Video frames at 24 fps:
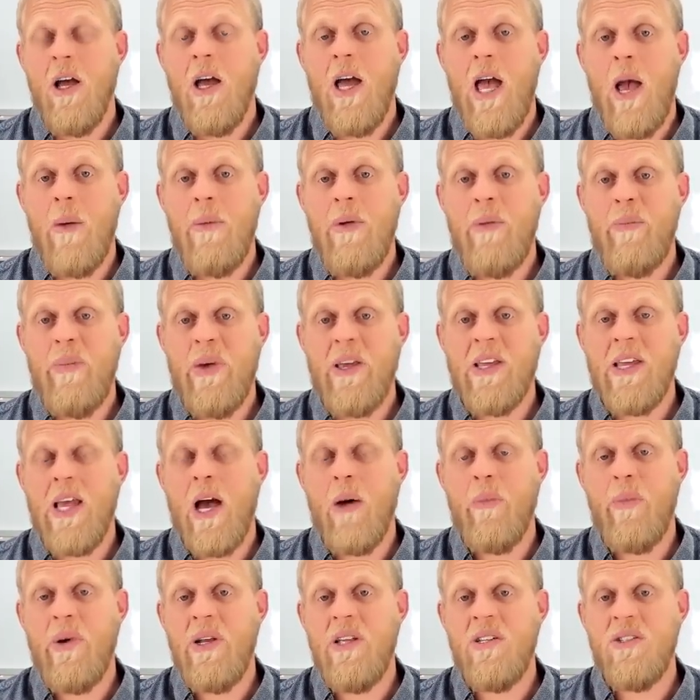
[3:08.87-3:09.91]
How many big
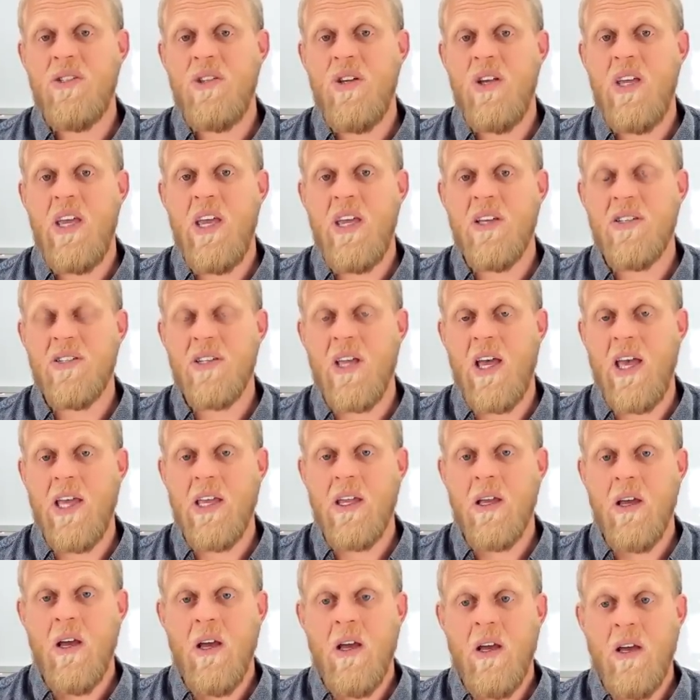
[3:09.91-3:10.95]
companies do you hear
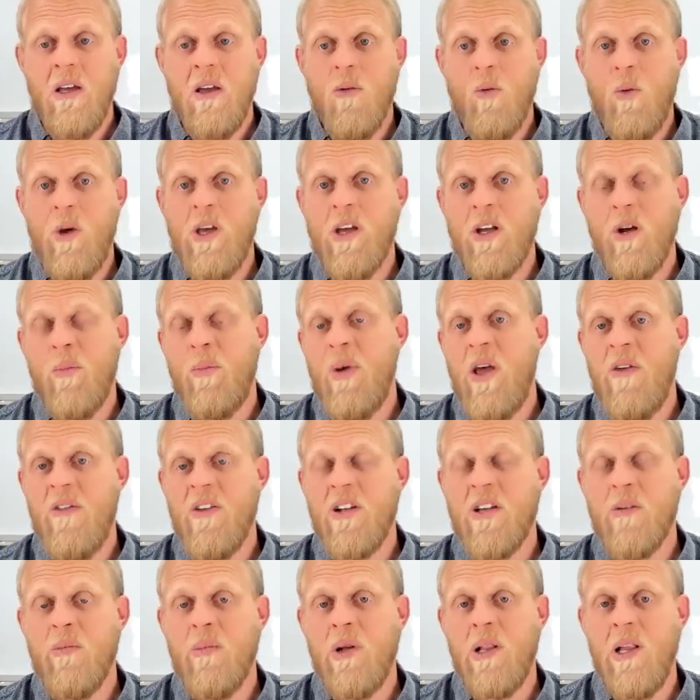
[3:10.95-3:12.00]
saying, we're going to pivot
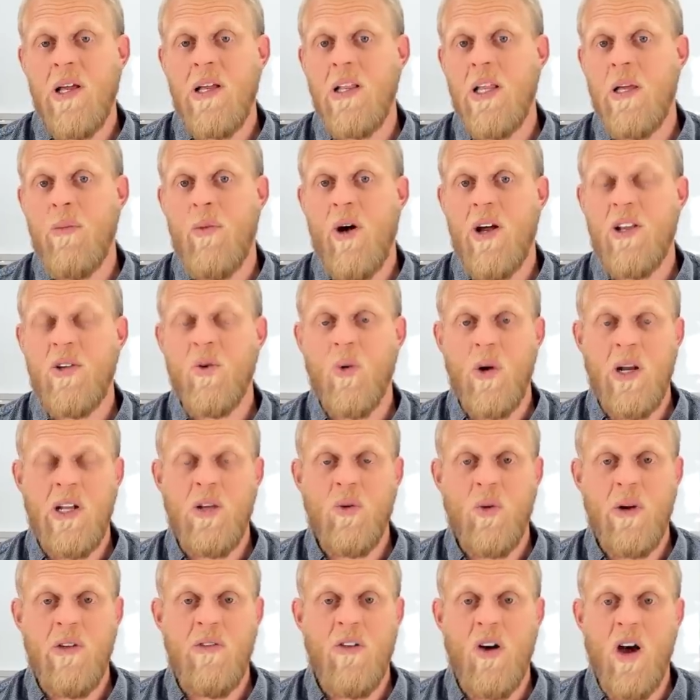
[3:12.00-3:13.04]
completely by
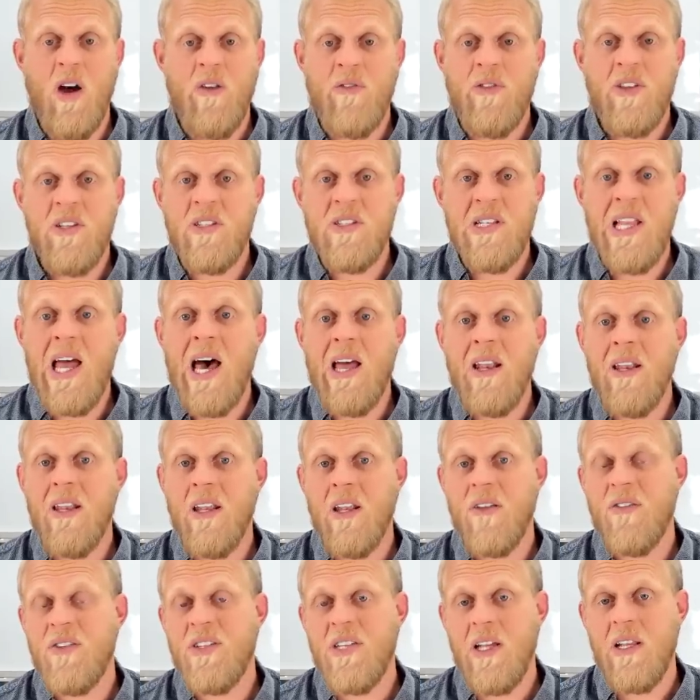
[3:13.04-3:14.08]
2025? There's none that
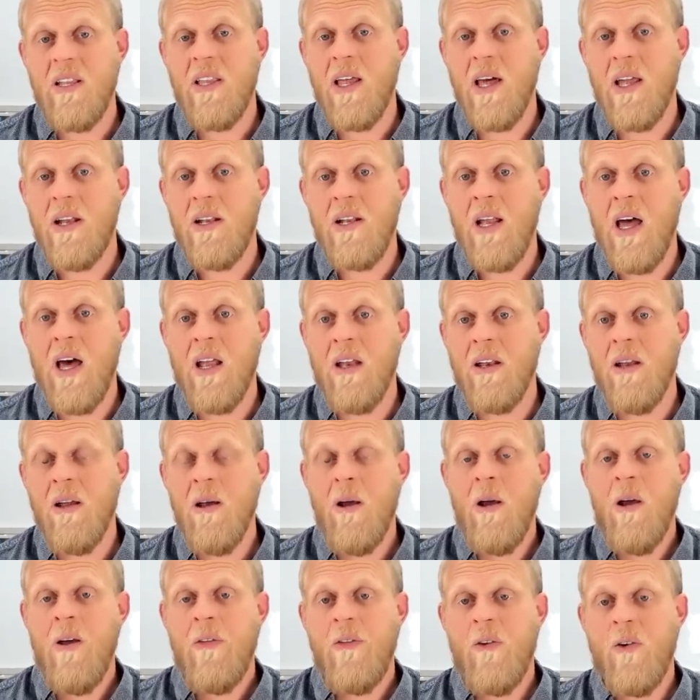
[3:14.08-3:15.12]
have said that, none.
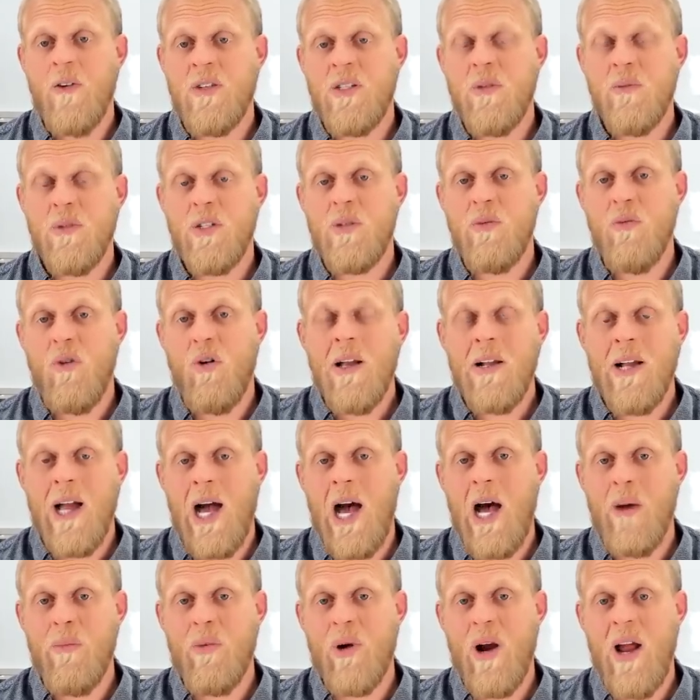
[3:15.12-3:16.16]
There are some small
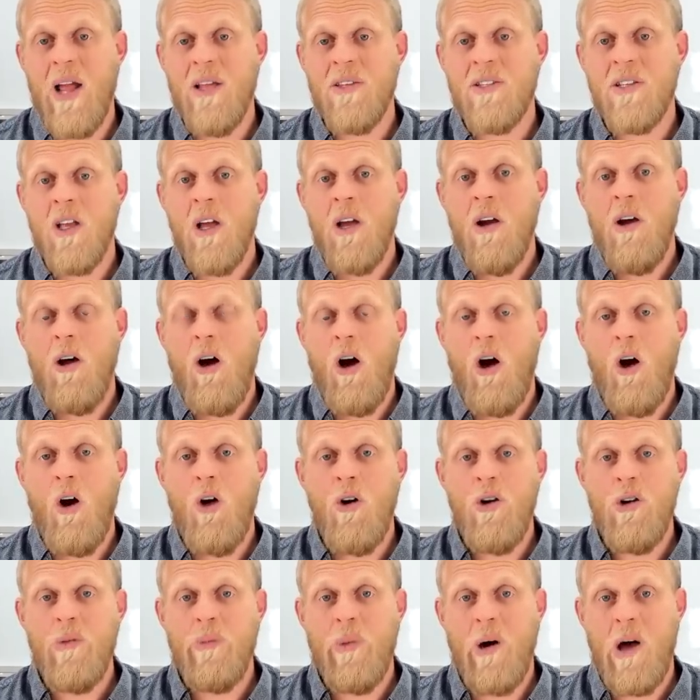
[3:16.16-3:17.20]
car brands
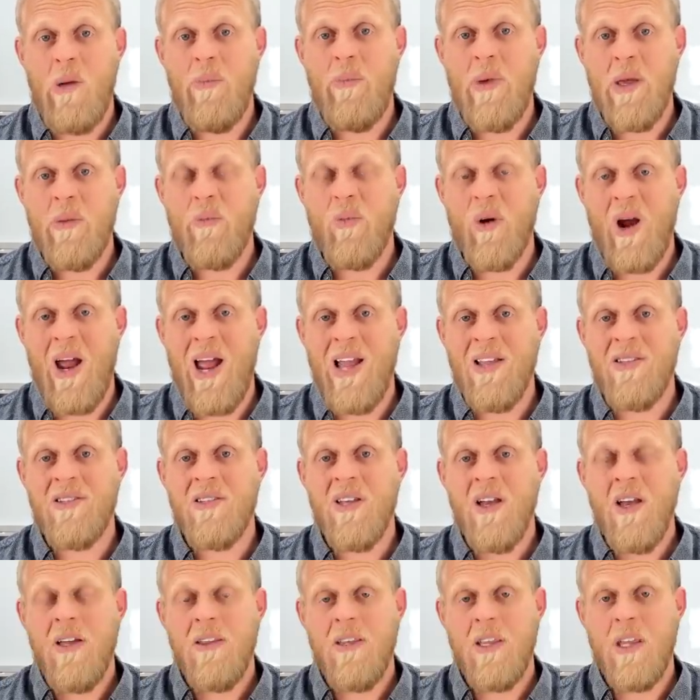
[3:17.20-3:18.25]
owned by big brands
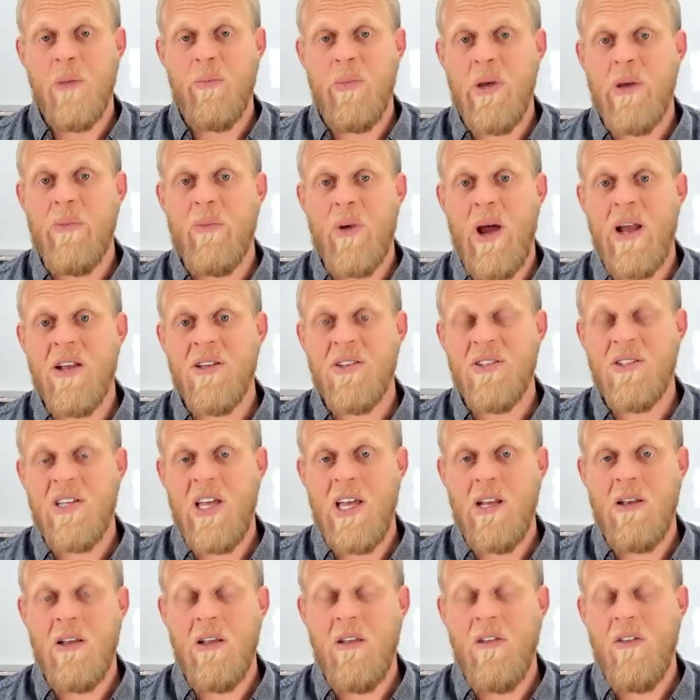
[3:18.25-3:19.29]
that the big brand has
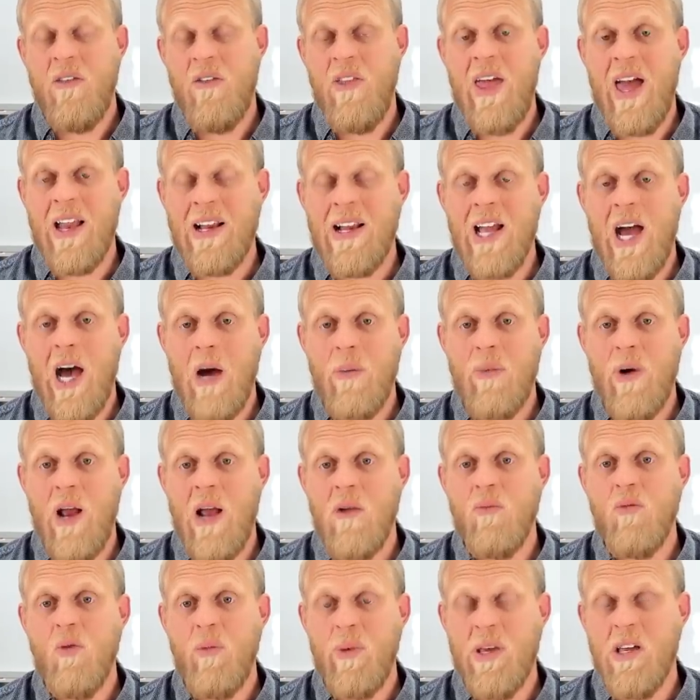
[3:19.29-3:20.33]
said, that car
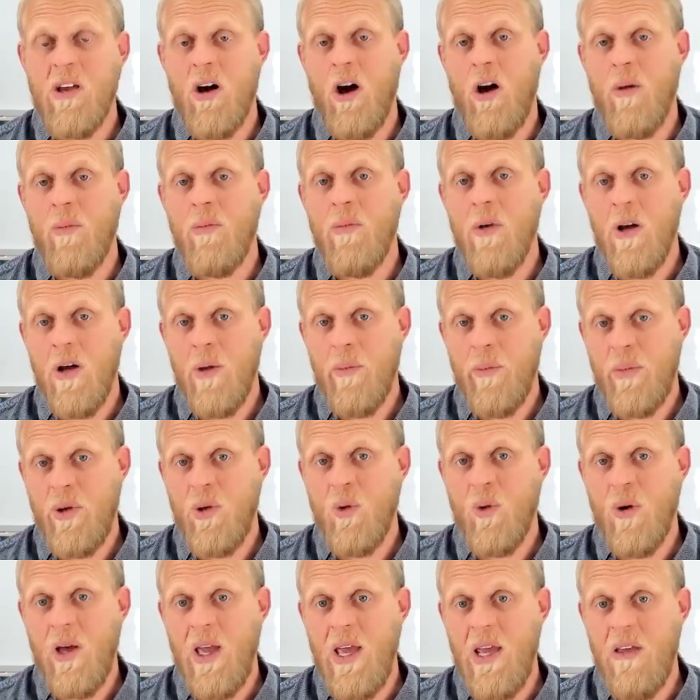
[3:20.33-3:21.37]
brand will become
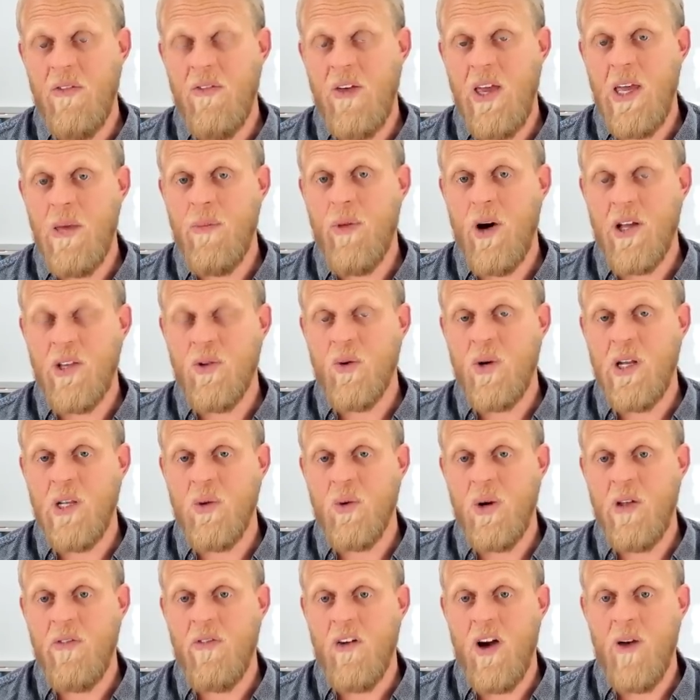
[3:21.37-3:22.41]
pure EV by
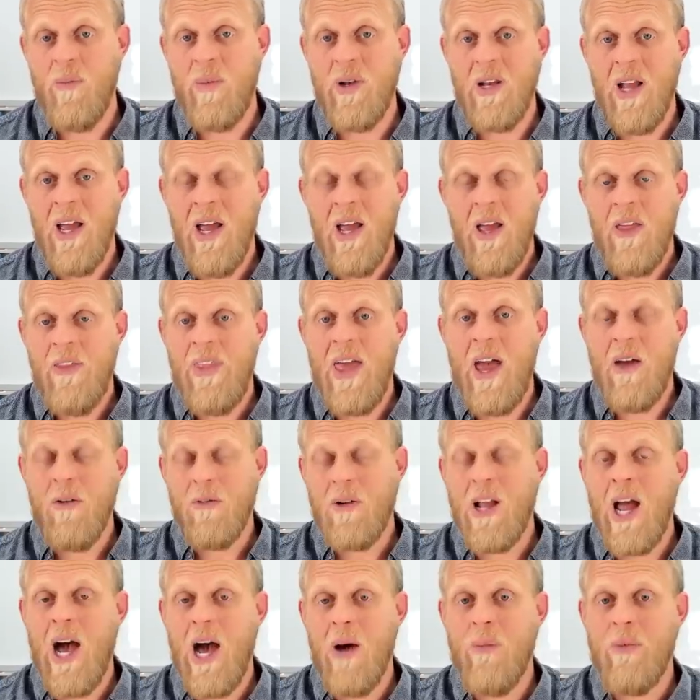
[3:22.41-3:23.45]
2025, but that
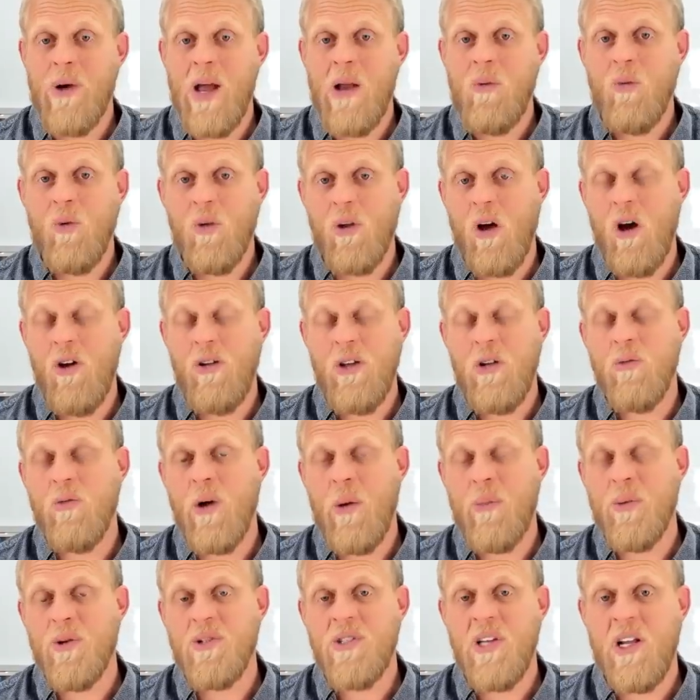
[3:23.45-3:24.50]
car brand will only
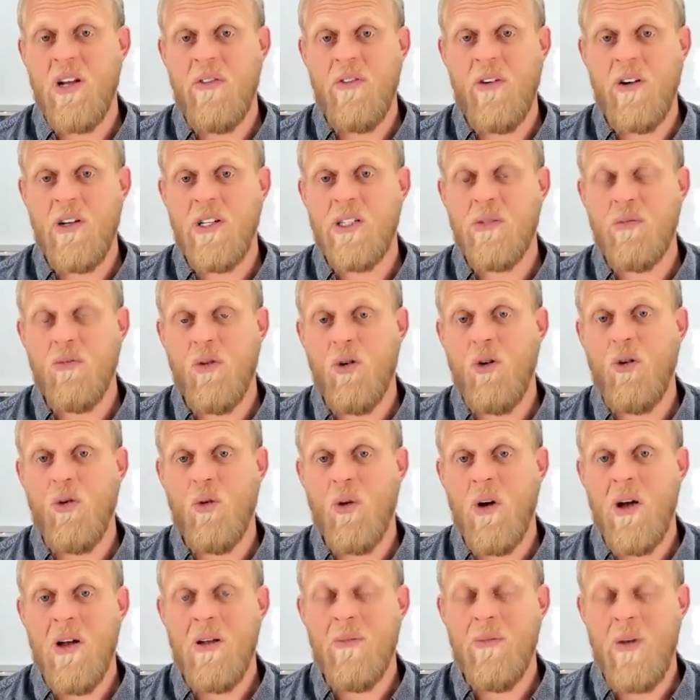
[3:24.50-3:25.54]
represent a very small
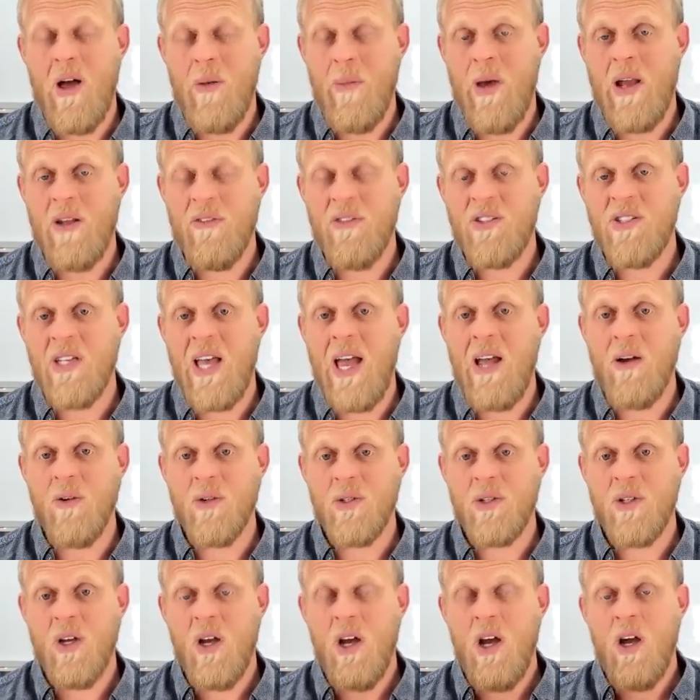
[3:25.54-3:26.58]
amount of
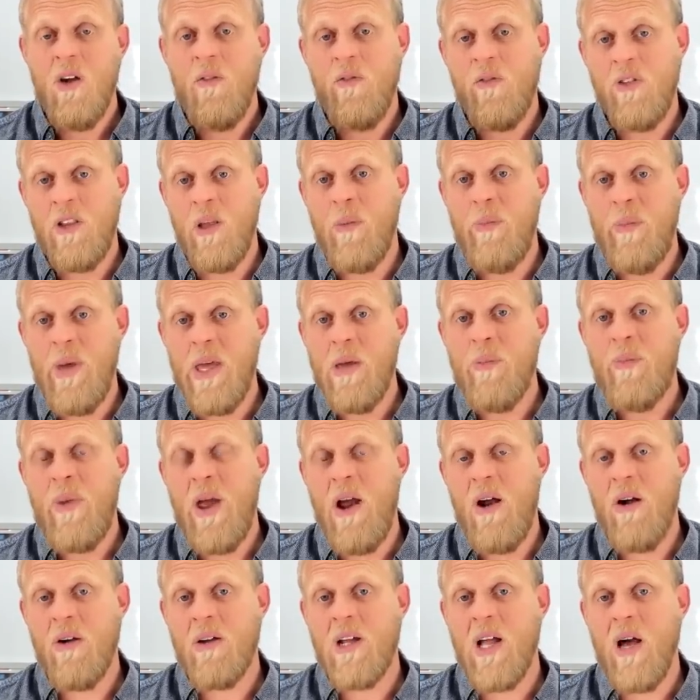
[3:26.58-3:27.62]
sales for the big
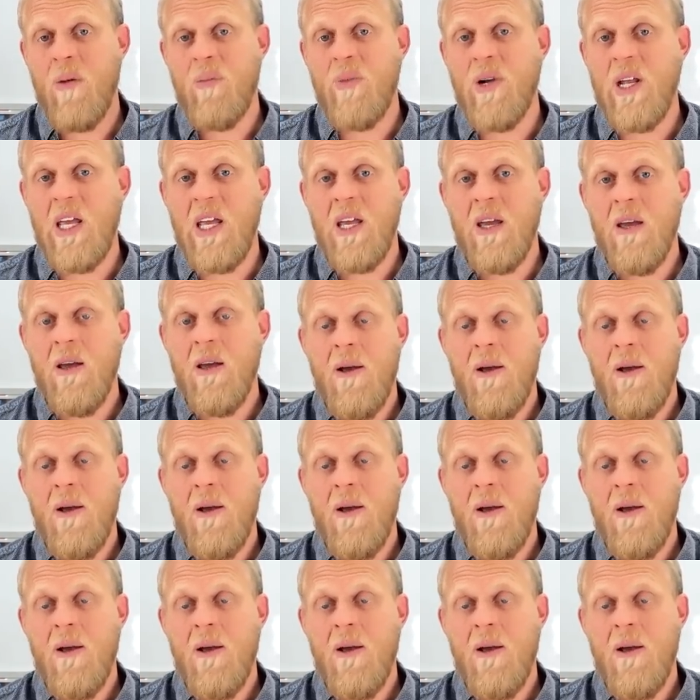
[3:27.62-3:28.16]
parent company.